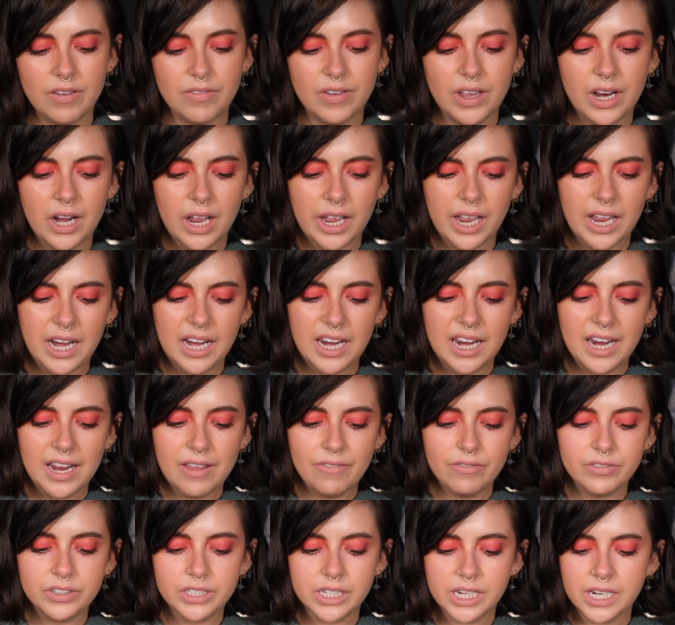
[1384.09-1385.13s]
give it like a
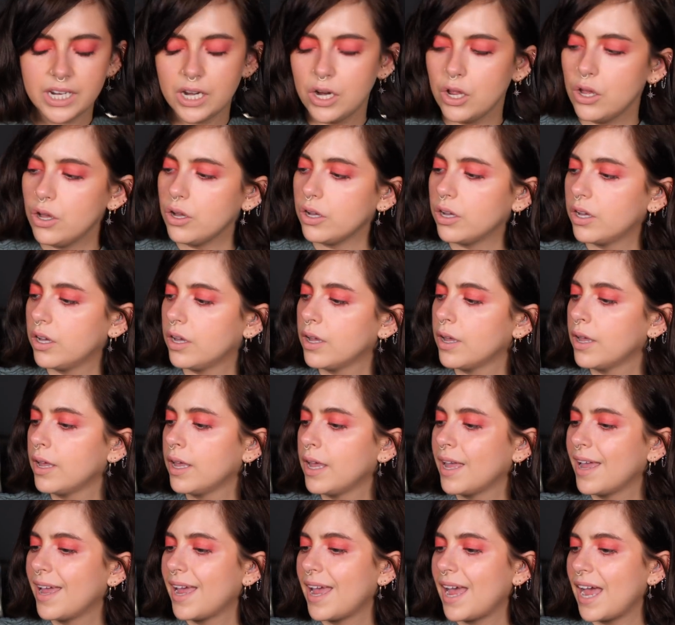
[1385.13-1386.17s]
lived in look.
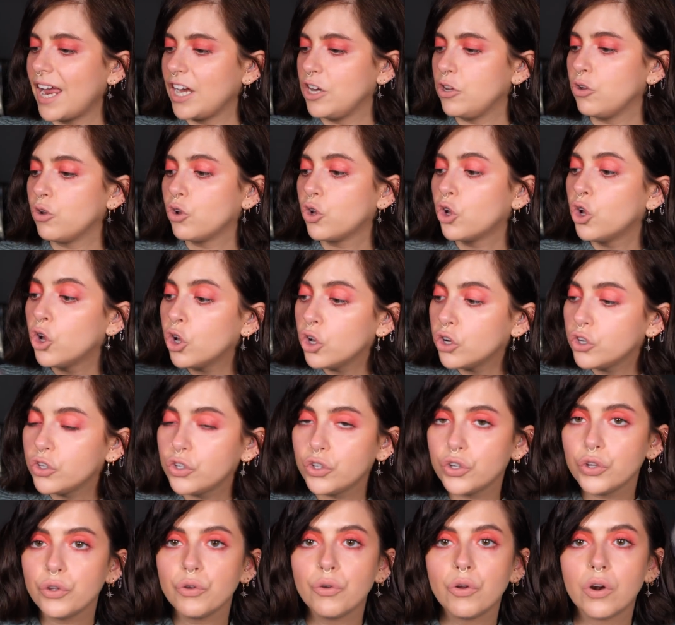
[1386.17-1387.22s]
And you
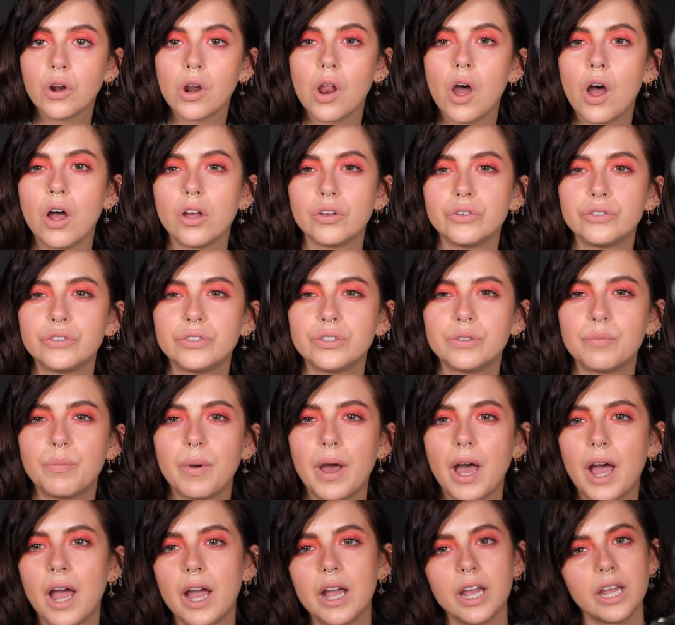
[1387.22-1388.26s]
could do gloss,
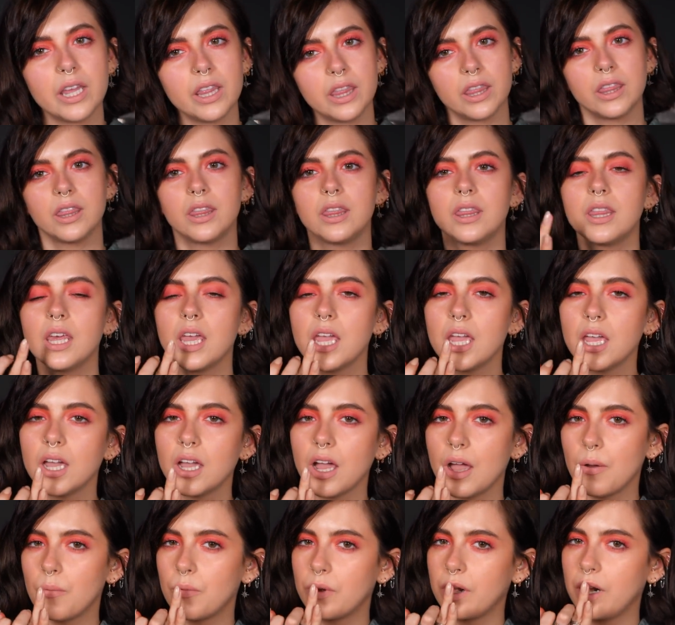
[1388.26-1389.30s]
but I
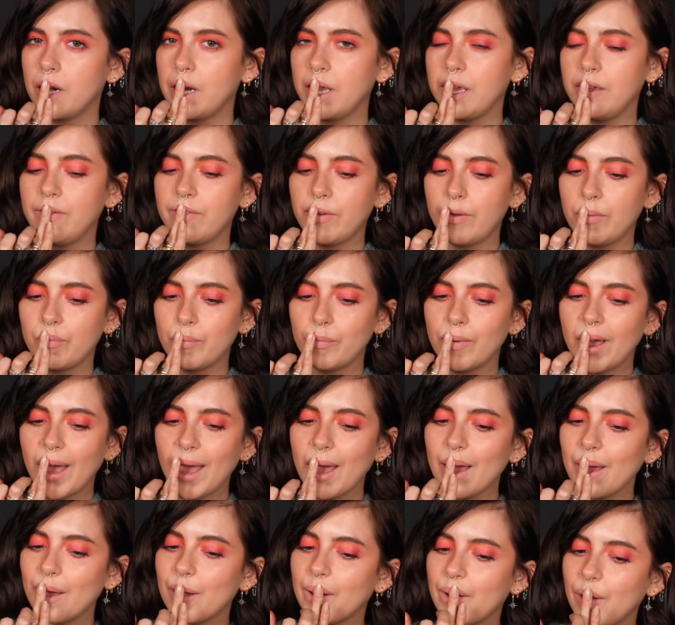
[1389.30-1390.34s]
think I want to leave it
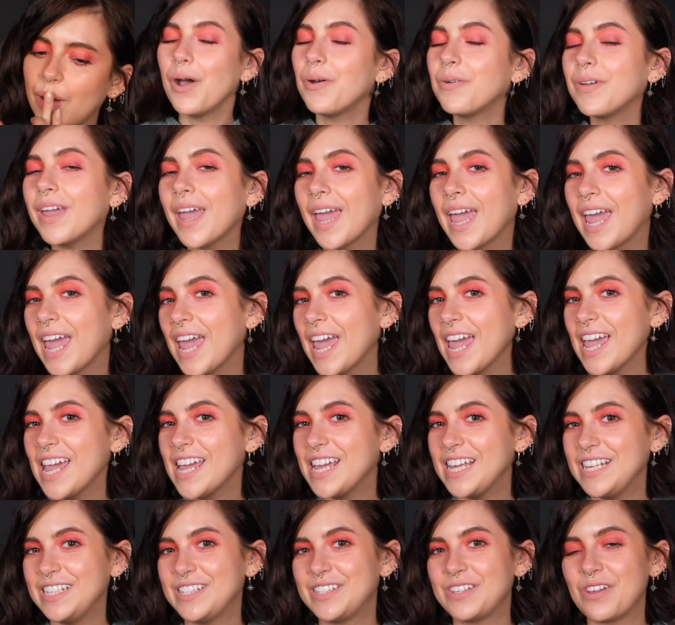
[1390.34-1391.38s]
matte.
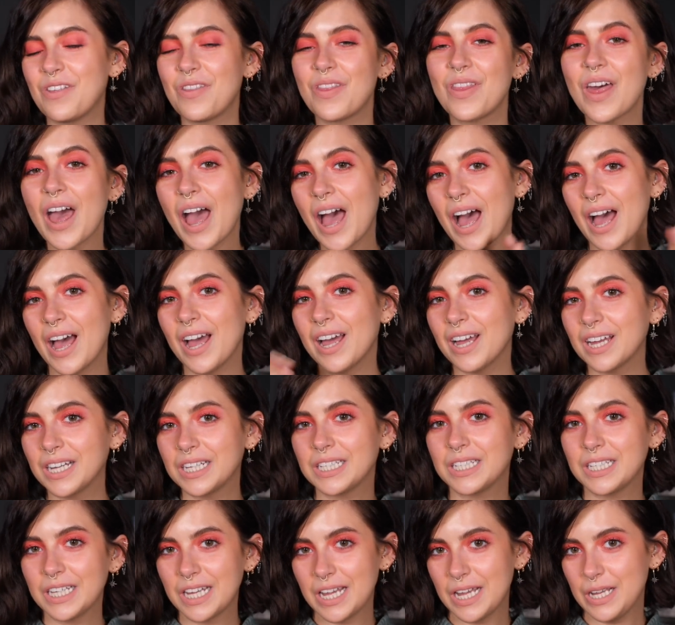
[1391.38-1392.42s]
Okay, so that
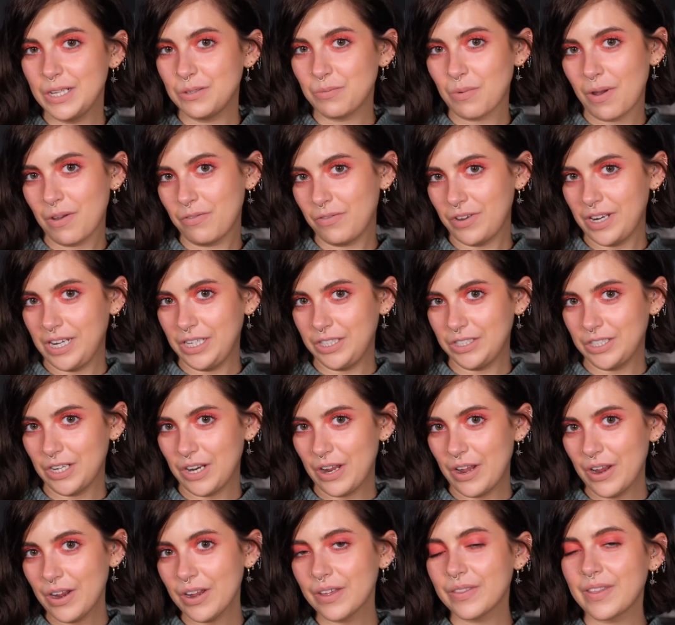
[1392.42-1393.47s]
is my finished
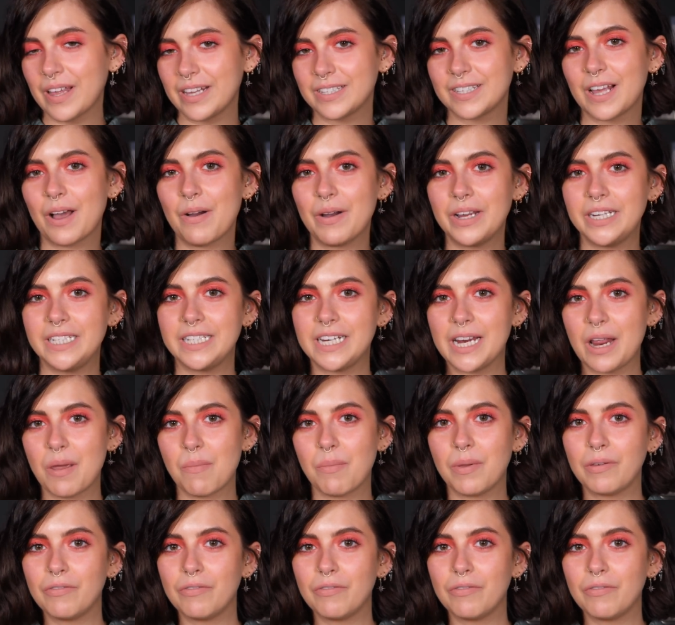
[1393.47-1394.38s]
look. That's how I did it